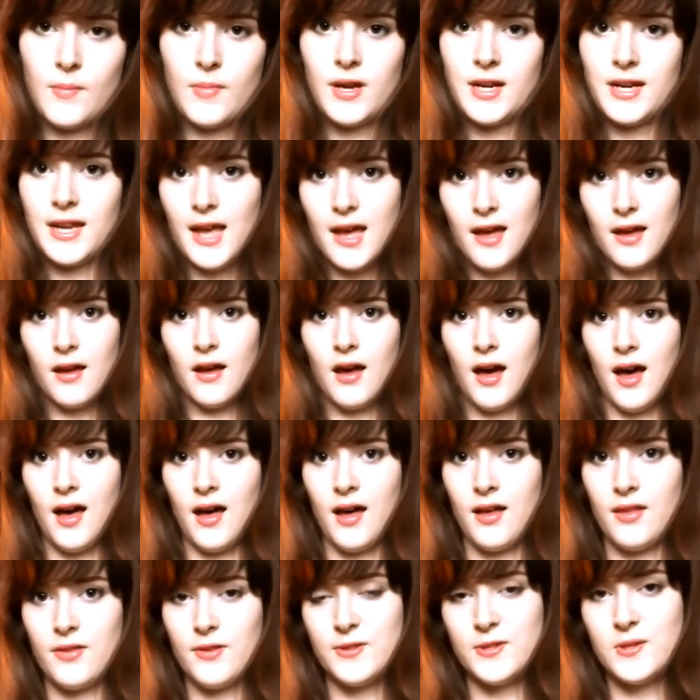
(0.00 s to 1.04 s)
But
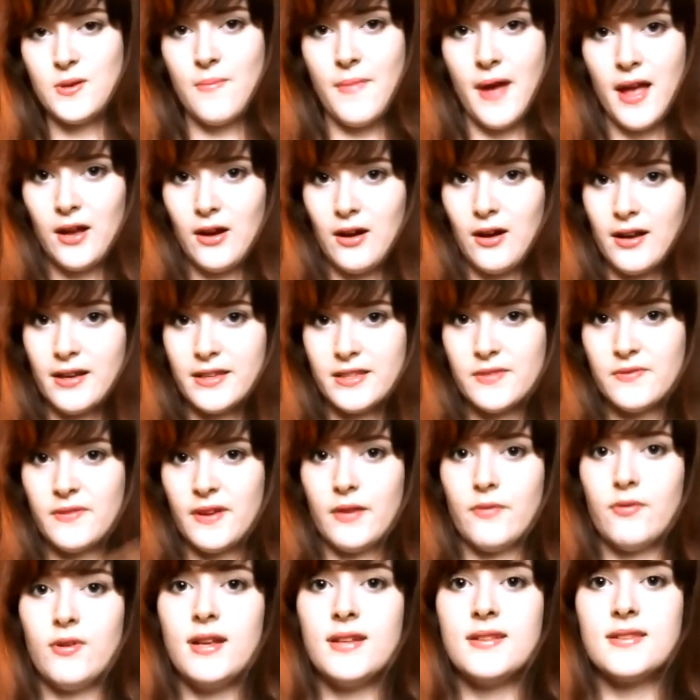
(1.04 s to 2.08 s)
yeah, those are my August
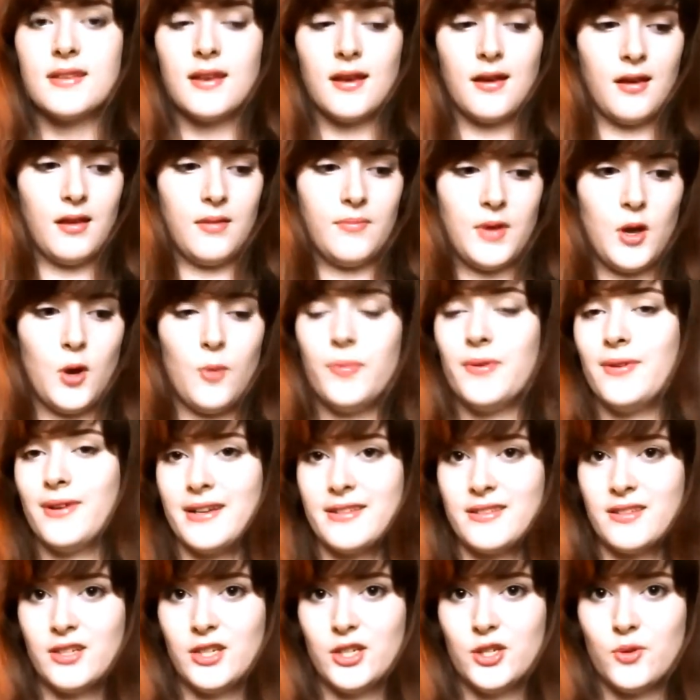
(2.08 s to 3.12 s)
favorites. I hope you
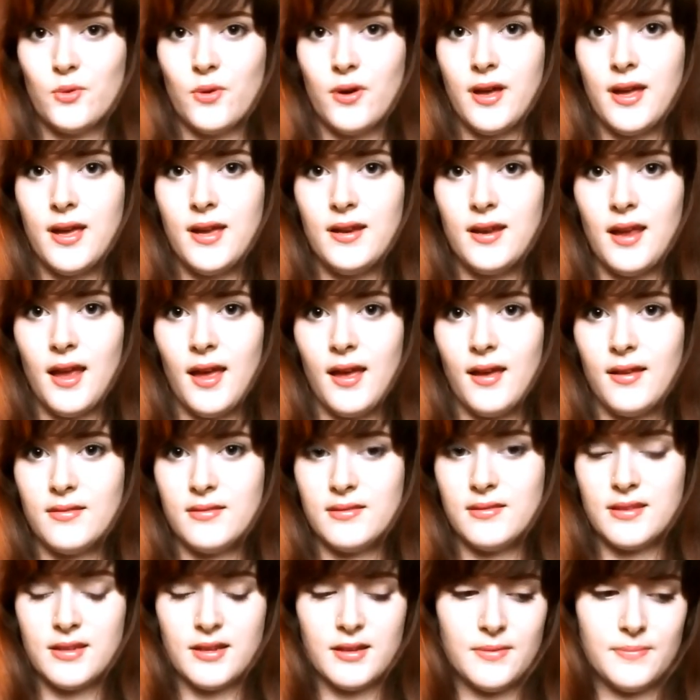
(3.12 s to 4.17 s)
guys enjoyed,
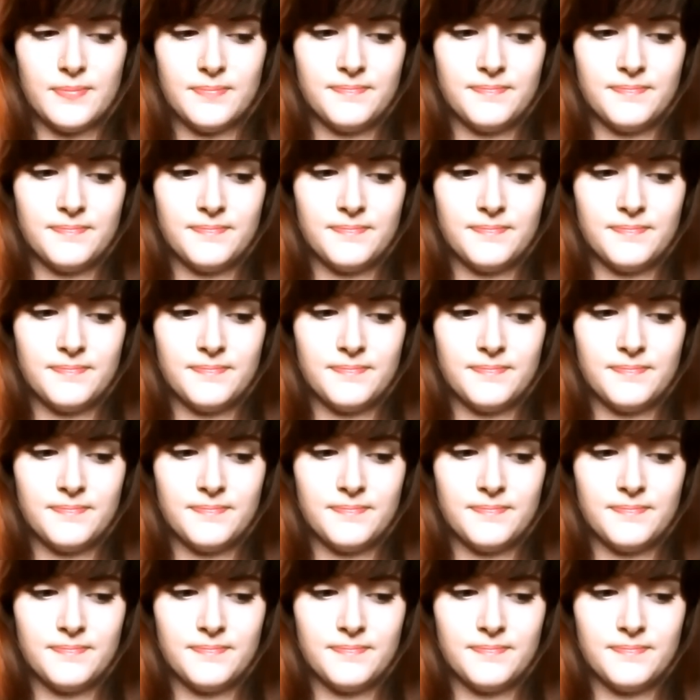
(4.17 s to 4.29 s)
and